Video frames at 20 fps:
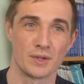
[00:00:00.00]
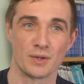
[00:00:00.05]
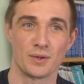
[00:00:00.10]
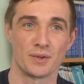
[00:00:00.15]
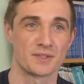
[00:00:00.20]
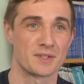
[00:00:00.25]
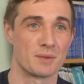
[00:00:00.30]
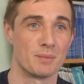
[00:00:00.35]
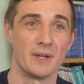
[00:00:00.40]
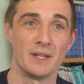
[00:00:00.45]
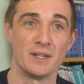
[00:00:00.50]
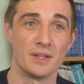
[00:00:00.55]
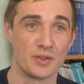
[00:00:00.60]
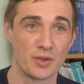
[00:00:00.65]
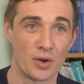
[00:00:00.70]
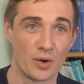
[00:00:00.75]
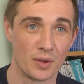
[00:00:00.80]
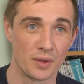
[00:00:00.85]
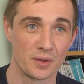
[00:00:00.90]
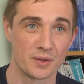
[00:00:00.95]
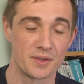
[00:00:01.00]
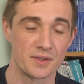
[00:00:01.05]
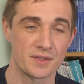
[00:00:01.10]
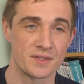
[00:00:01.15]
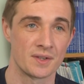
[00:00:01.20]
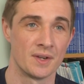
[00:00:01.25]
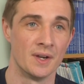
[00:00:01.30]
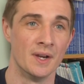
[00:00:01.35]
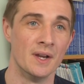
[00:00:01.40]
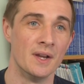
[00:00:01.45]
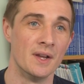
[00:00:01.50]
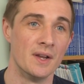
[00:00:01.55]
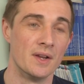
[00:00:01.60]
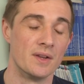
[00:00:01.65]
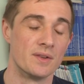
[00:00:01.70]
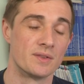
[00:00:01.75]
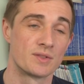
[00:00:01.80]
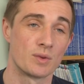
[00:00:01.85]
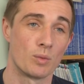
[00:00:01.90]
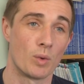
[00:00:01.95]
cost $1 million.
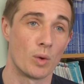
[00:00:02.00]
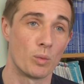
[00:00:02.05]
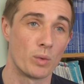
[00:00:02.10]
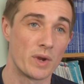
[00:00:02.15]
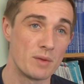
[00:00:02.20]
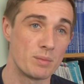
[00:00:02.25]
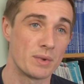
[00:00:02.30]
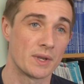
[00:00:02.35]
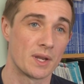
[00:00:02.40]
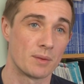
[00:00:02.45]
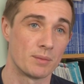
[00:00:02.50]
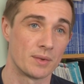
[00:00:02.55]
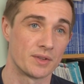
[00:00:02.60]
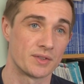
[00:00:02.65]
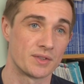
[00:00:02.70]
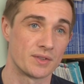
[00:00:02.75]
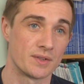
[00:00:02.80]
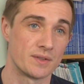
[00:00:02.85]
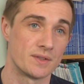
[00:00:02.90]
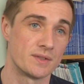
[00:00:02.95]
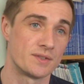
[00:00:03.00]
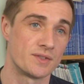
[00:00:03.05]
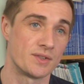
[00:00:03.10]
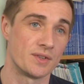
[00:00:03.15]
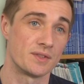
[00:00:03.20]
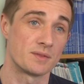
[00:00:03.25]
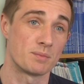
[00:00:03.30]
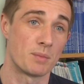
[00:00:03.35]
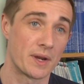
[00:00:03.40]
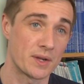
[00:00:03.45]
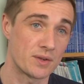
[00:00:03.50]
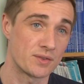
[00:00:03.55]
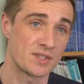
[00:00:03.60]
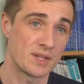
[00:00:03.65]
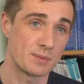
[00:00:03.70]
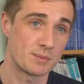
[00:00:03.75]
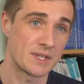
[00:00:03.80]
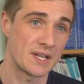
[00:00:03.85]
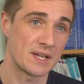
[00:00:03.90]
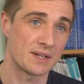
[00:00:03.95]
So what we've been able to do is use
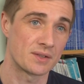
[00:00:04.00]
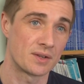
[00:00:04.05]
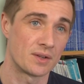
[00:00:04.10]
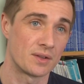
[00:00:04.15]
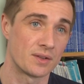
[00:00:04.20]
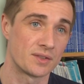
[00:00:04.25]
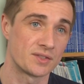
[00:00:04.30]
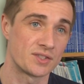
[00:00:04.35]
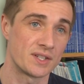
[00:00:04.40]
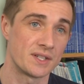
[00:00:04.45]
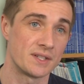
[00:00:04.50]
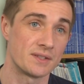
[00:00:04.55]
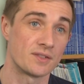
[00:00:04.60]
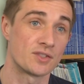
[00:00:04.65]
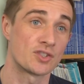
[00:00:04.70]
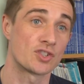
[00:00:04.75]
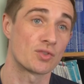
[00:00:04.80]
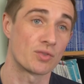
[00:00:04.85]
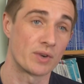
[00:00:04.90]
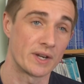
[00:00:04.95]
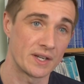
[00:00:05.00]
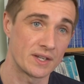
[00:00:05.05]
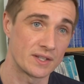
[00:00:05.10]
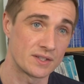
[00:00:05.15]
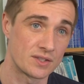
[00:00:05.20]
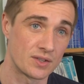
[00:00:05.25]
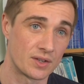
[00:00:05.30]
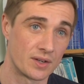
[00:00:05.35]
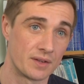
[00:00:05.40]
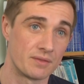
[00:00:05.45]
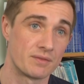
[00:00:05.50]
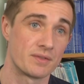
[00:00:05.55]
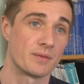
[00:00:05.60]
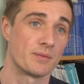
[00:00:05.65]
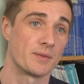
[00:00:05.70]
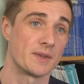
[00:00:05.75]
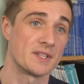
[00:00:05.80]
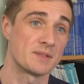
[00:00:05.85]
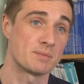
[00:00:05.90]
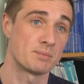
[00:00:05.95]
microchip technology to shrink it down from
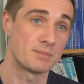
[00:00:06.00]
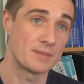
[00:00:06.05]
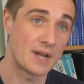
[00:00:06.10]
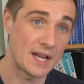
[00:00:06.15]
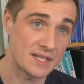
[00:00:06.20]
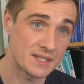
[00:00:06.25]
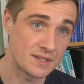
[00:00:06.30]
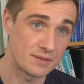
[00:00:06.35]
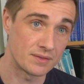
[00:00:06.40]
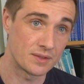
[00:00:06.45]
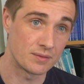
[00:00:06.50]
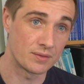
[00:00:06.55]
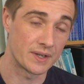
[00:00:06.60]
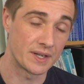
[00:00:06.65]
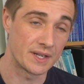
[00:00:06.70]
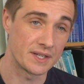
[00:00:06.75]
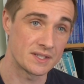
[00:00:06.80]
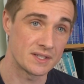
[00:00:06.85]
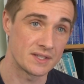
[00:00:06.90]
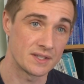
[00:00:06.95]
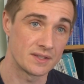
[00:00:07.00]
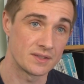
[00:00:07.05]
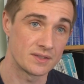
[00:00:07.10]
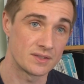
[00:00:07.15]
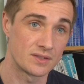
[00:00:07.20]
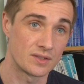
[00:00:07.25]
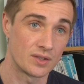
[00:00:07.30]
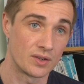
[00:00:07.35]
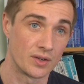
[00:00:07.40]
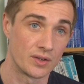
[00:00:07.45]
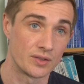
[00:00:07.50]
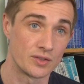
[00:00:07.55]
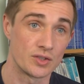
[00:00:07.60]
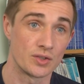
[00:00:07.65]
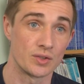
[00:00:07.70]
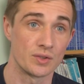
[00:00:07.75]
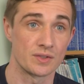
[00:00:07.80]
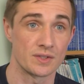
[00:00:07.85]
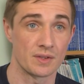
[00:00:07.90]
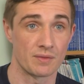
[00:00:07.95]
these massive devices down
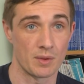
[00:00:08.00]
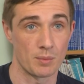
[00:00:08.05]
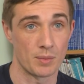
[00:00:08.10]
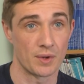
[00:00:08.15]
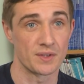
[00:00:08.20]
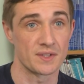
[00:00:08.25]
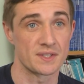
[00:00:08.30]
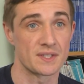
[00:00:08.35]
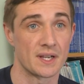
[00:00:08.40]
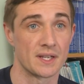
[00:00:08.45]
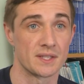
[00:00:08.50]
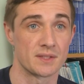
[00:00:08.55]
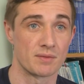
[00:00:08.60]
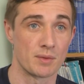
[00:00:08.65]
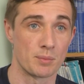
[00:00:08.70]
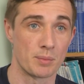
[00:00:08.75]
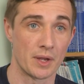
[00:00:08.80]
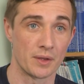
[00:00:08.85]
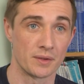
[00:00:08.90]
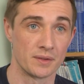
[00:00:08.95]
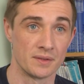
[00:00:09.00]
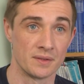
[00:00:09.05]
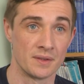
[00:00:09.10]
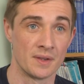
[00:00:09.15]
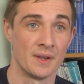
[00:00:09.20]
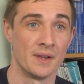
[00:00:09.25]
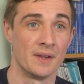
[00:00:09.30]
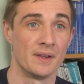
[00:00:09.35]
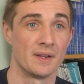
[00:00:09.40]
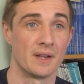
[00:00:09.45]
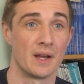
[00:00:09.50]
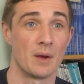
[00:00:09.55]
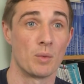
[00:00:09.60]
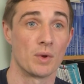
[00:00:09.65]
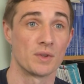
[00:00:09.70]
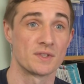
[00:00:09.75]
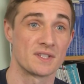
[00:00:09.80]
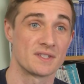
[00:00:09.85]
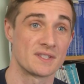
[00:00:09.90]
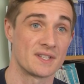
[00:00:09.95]
to something about the size of a button. And
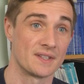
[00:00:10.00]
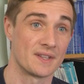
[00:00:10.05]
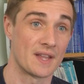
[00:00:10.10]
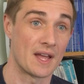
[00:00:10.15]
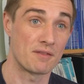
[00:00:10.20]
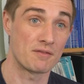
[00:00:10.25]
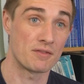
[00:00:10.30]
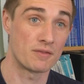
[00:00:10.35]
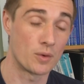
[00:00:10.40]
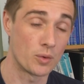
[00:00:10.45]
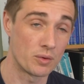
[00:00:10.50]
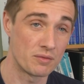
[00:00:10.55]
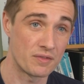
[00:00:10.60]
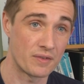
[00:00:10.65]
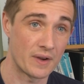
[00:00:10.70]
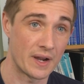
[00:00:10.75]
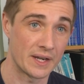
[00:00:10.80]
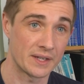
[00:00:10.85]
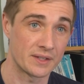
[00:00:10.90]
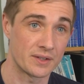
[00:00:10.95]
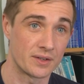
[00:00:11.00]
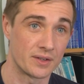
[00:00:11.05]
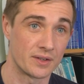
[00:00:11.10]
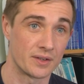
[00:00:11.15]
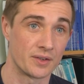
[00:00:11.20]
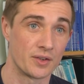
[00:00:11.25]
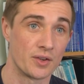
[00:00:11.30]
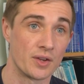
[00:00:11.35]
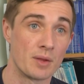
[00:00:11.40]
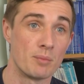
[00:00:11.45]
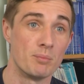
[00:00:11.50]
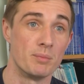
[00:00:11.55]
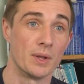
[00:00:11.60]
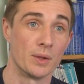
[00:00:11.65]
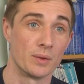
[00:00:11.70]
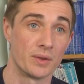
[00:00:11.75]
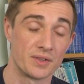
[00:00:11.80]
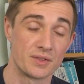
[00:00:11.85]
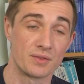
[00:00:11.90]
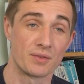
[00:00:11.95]
once it's in that form factor, you can
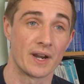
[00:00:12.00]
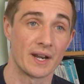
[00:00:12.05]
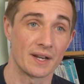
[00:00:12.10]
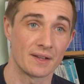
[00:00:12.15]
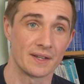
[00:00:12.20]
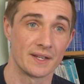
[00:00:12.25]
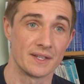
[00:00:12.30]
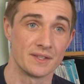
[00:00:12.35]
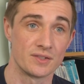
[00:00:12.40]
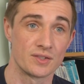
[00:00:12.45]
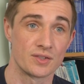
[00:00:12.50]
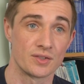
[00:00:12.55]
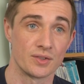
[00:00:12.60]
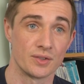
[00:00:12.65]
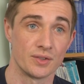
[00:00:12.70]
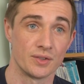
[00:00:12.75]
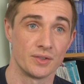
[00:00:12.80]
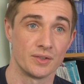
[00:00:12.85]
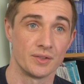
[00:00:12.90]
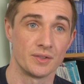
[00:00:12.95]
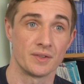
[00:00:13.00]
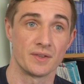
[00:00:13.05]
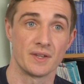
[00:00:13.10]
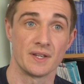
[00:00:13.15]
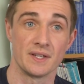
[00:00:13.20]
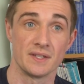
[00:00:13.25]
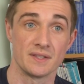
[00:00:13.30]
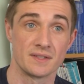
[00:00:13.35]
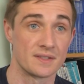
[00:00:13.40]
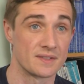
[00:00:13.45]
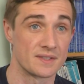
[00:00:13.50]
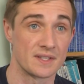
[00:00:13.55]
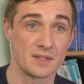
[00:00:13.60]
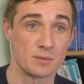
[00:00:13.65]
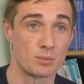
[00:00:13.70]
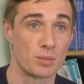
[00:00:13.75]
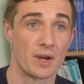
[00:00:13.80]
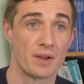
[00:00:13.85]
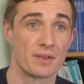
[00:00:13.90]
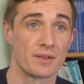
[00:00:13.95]
build it directly into these disease
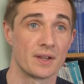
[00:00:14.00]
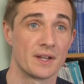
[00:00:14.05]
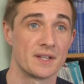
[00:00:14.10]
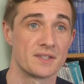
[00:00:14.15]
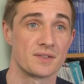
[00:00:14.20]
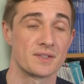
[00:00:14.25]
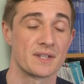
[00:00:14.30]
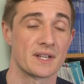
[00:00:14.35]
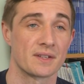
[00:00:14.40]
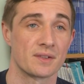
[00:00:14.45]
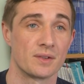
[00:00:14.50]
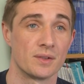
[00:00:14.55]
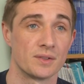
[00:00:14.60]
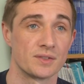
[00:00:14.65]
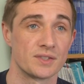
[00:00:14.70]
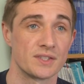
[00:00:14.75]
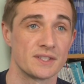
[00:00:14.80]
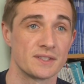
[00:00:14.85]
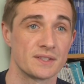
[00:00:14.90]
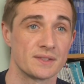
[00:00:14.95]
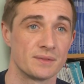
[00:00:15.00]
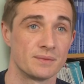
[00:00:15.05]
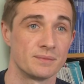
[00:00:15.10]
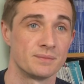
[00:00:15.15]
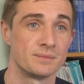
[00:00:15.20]
breathalyzer technologies.